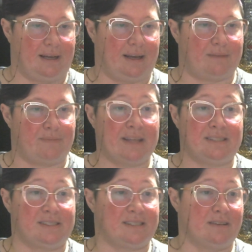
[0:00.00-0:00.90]
That
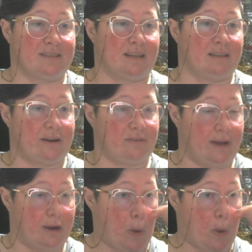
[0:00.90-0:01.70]
just sounds like a lot of fun.